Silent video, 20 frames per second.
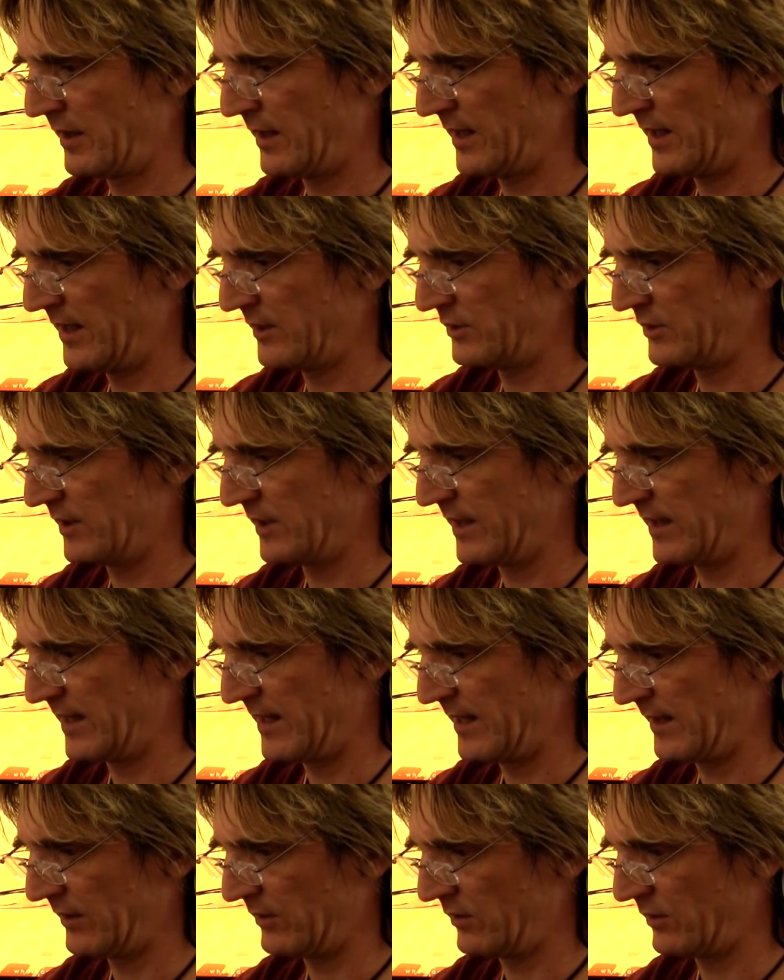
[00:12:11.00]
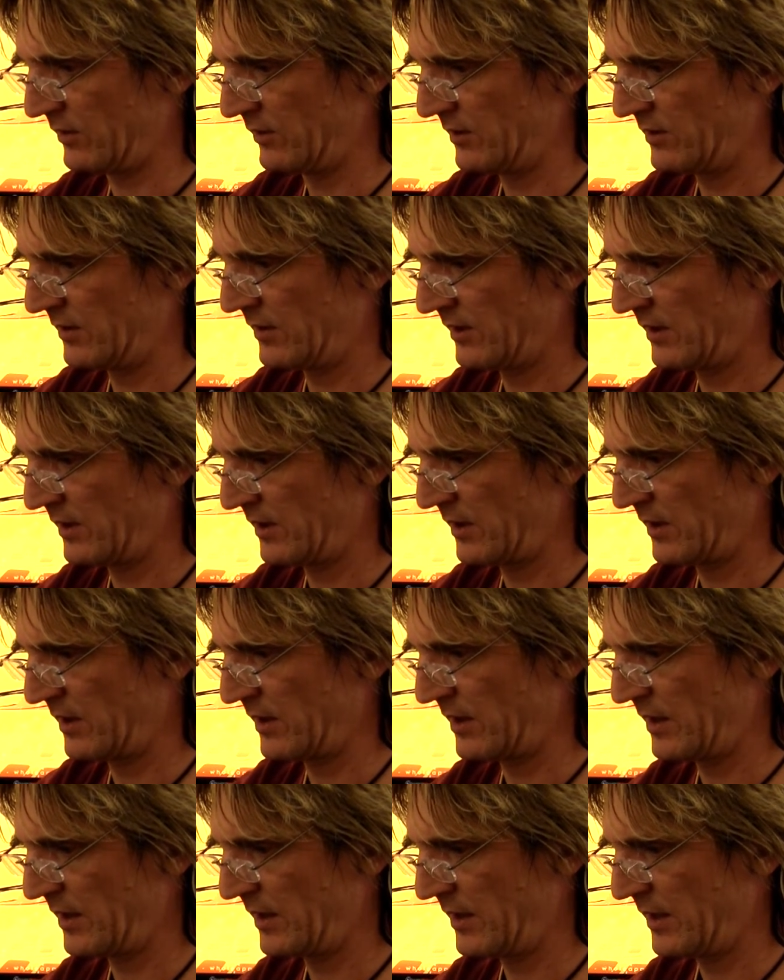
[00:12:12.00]
edge and angle,
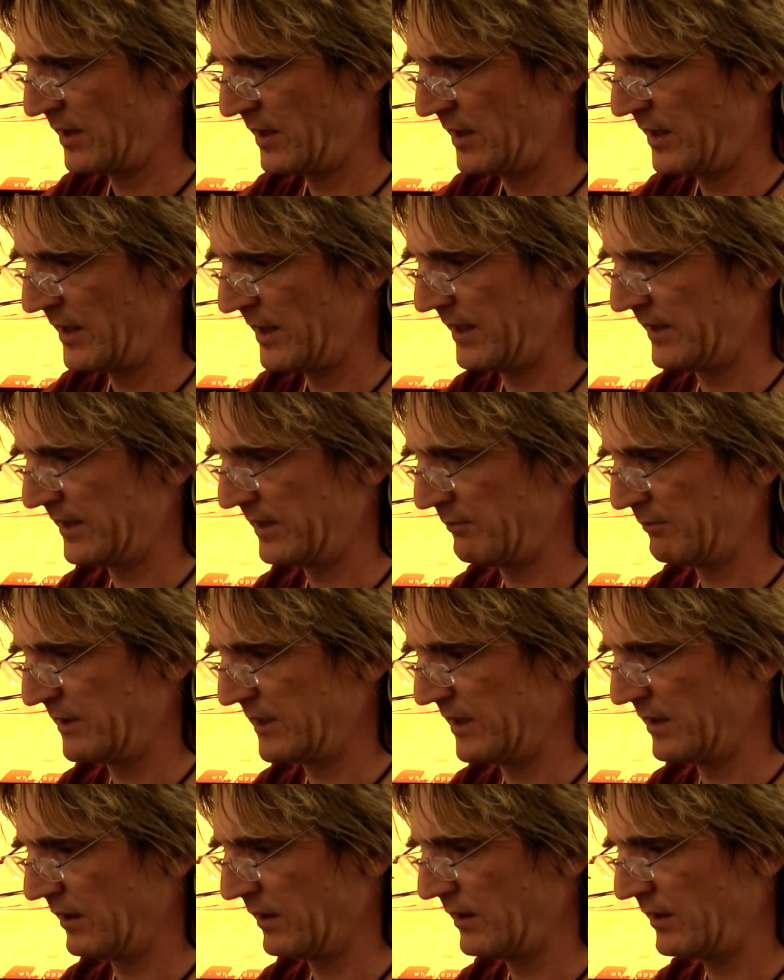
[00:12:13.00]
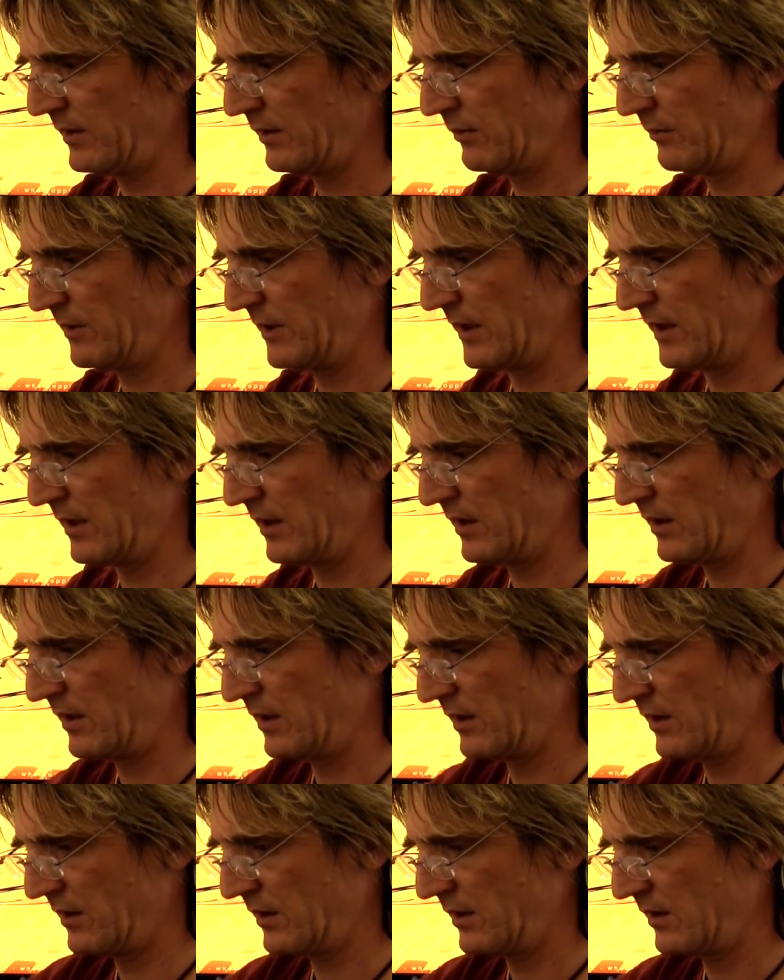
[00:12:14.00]
and it can be a little bit
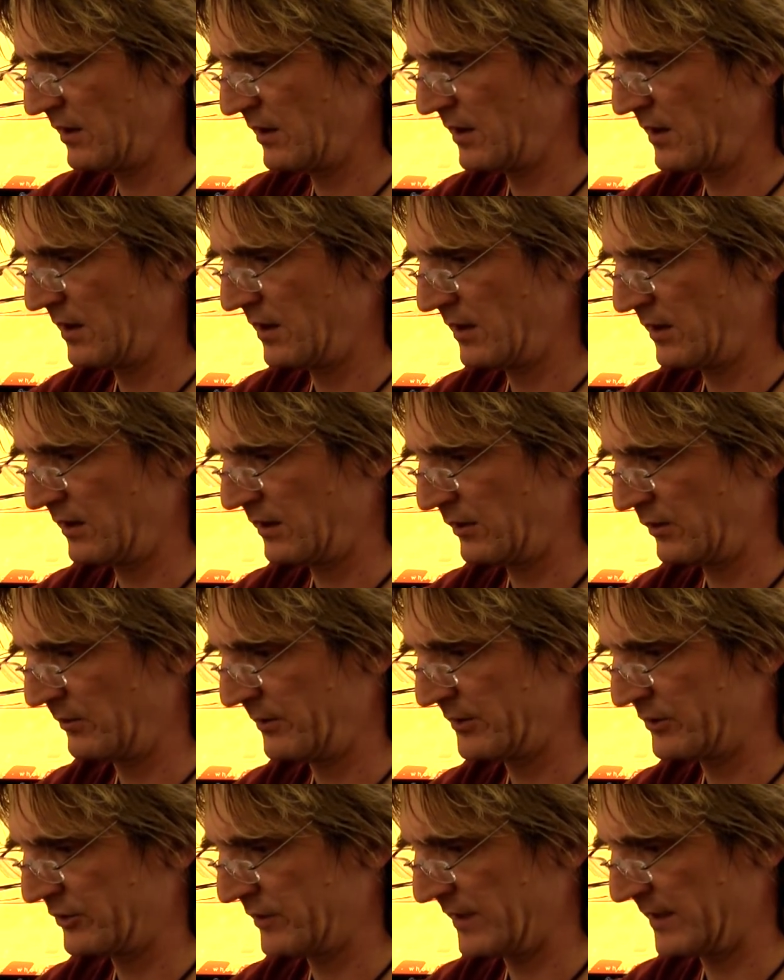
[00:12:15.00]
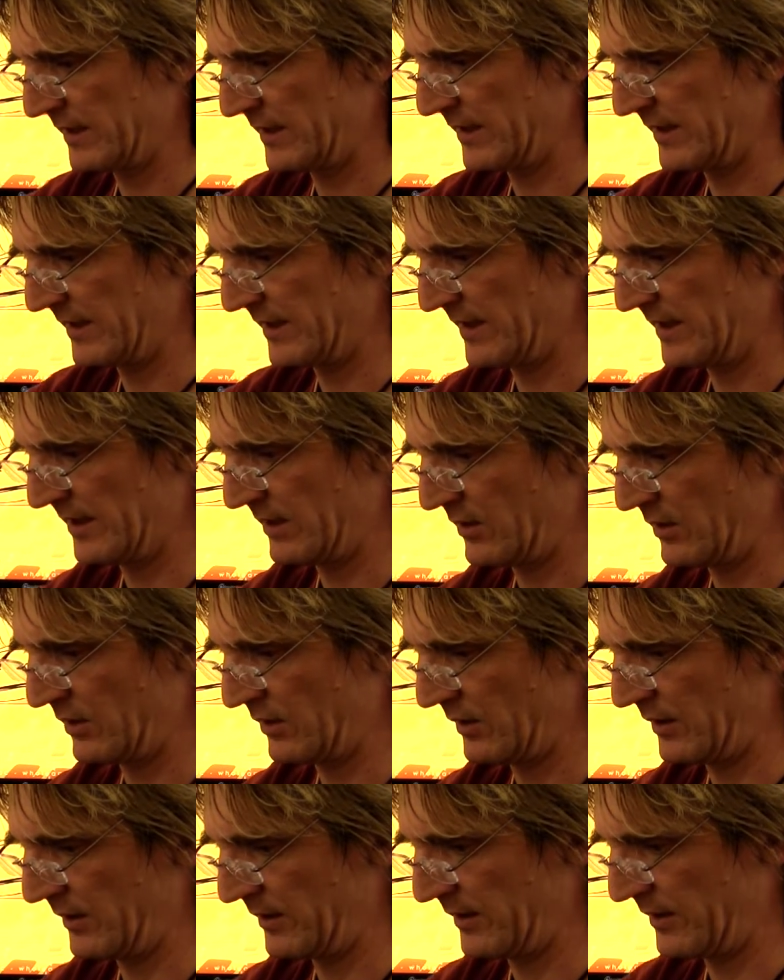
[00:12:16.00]
tricky to get it
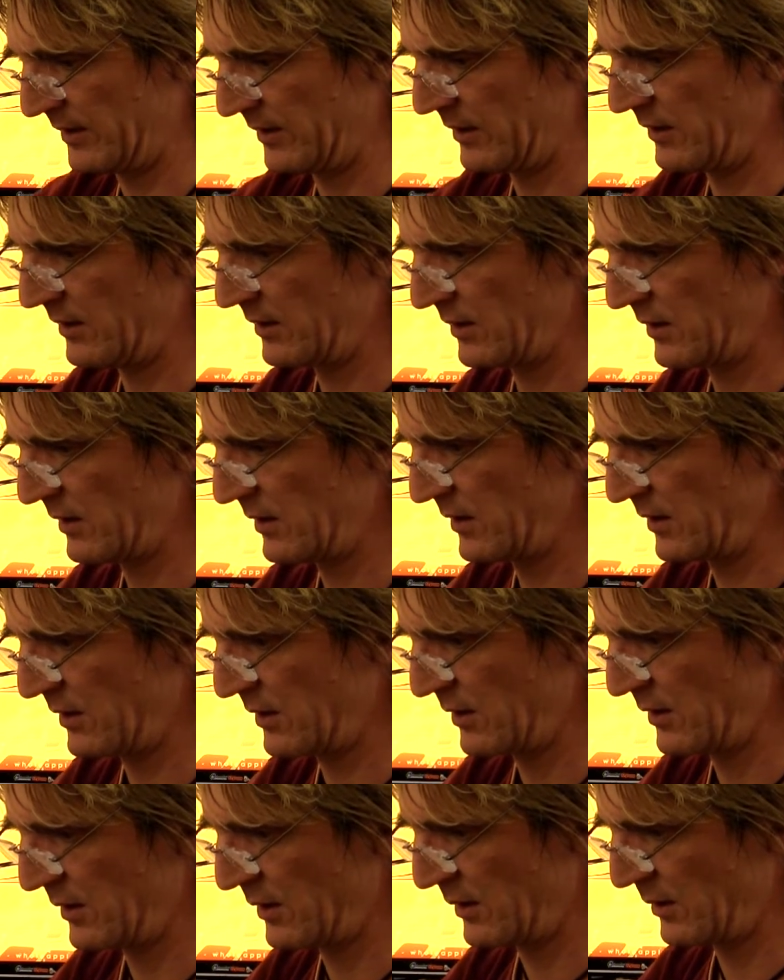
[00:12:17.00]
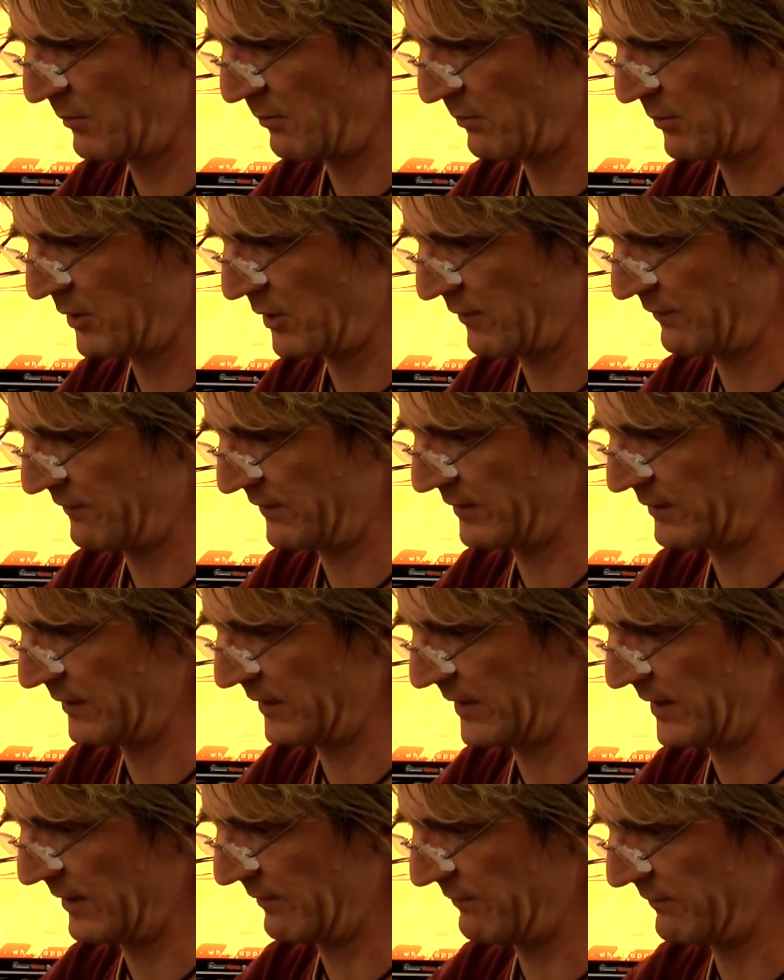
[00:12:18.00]
all in there
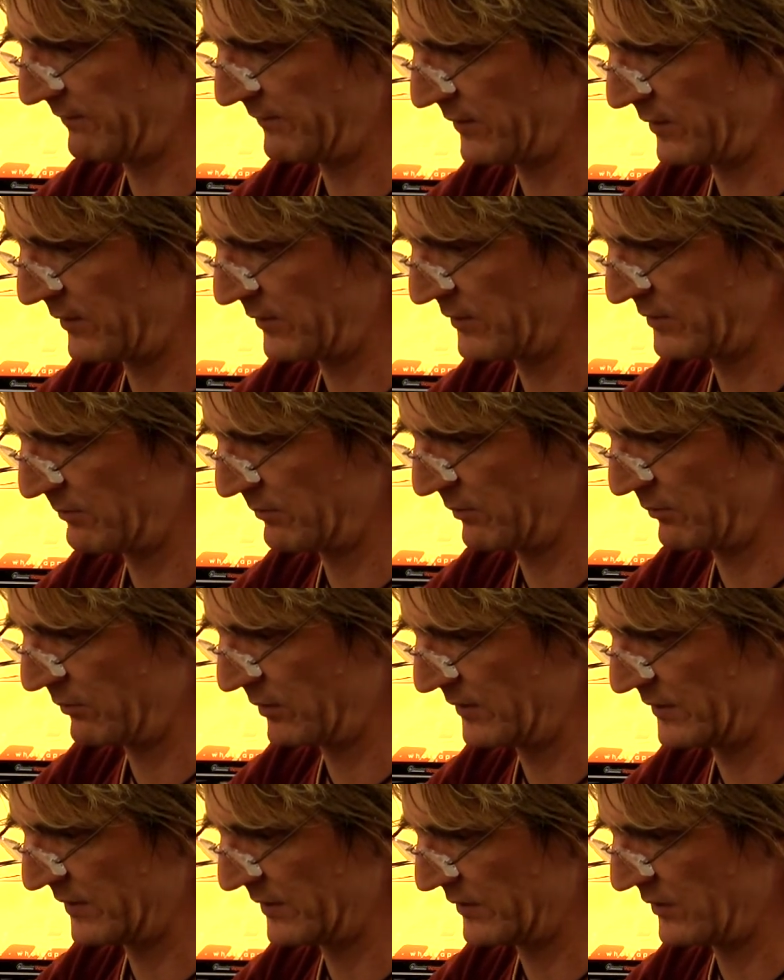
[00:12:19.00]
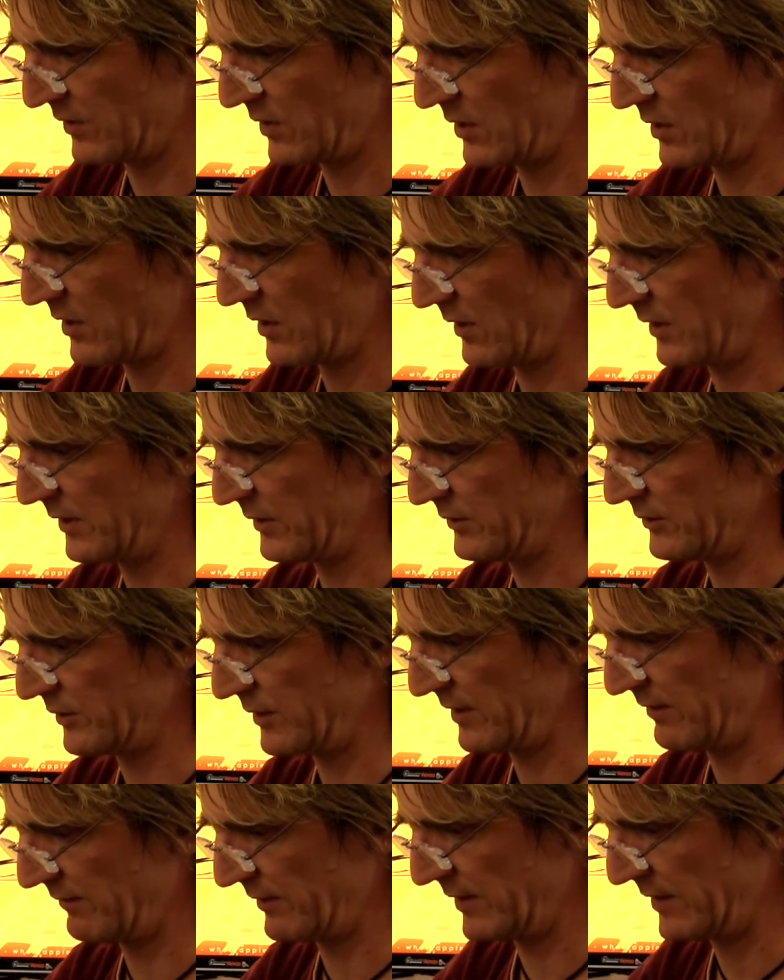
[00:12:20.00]
perfectly at first, but once it's on, it
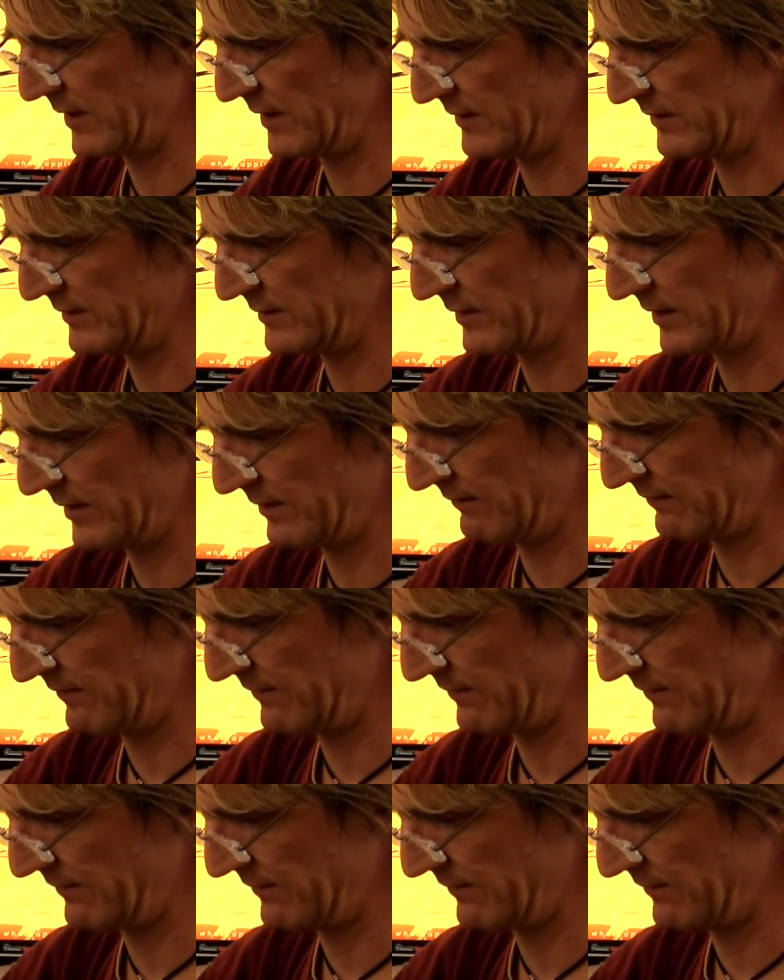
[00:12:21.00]
should have a nice tight